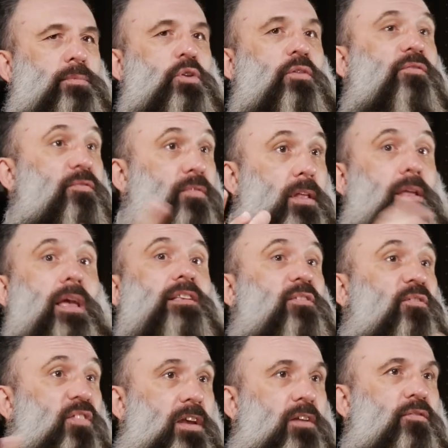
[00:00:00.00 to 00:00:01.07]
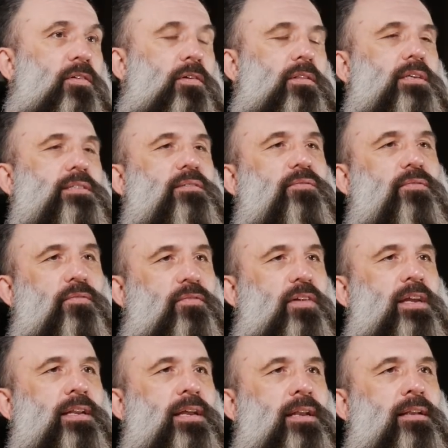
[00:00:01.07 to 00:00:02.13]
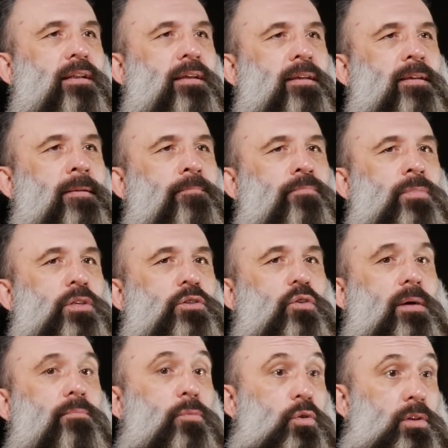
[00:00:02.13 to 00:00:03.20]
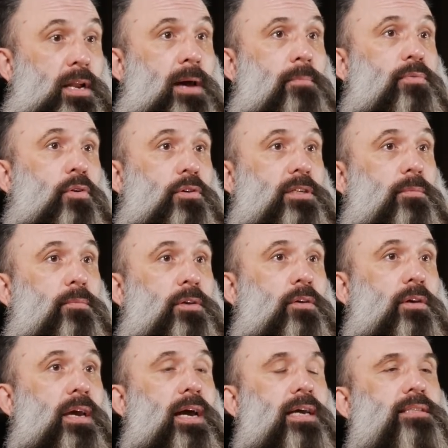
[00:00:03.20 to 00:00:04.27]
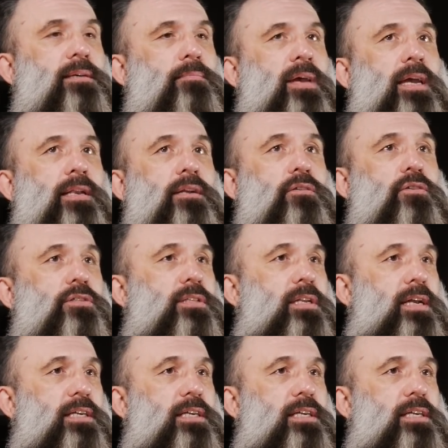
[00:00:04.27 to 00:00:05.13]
It's fearful, it's frightening. So I'm doing that project with you guys. I'm heading across to